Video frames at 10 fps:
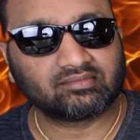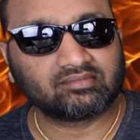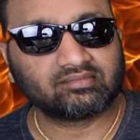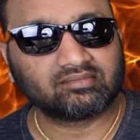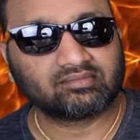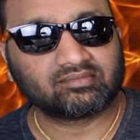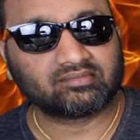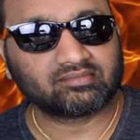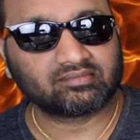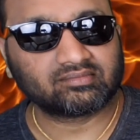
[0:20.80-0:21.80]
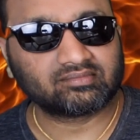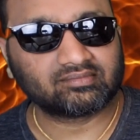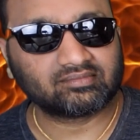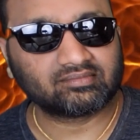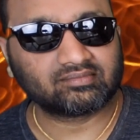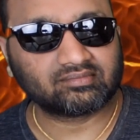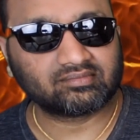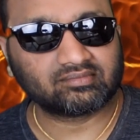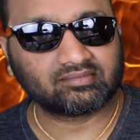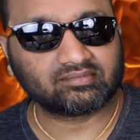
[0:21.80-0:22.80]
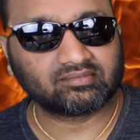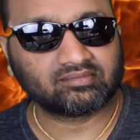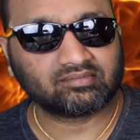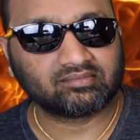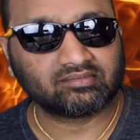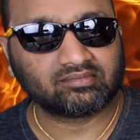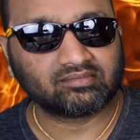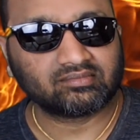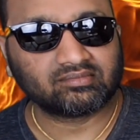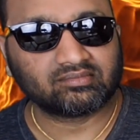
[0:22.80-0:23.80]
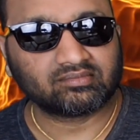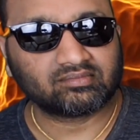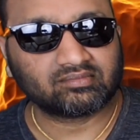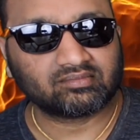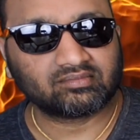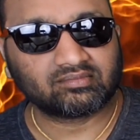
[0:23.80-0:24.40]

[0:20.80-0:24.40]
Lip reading: [no speech]